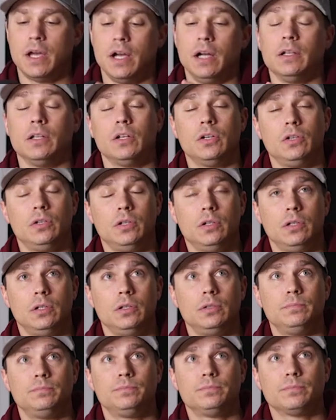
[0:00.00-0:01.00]
a
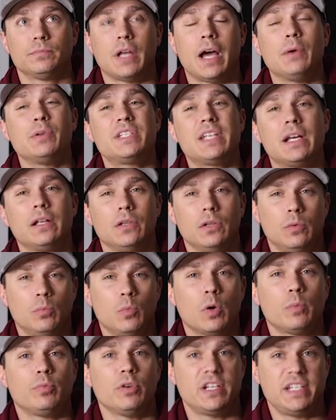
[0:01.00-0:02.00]
little, I would say a little
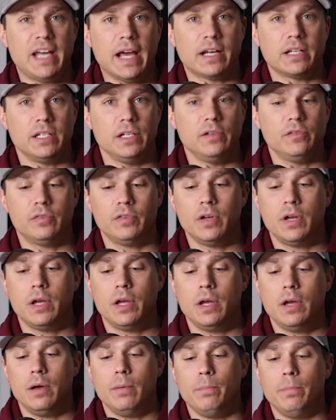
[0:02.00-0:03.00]
more protective,
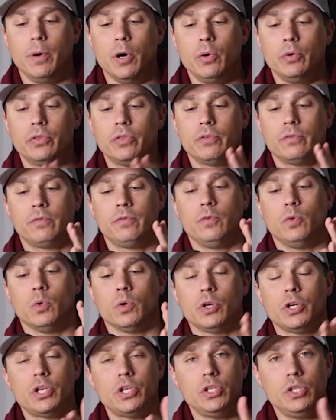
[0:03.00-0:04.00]
both
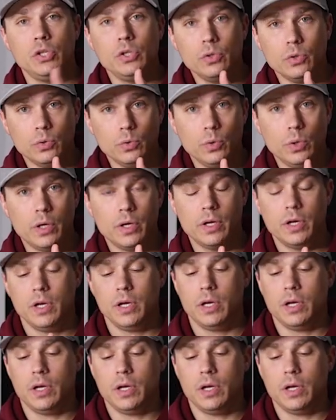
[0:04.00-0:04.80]
for you,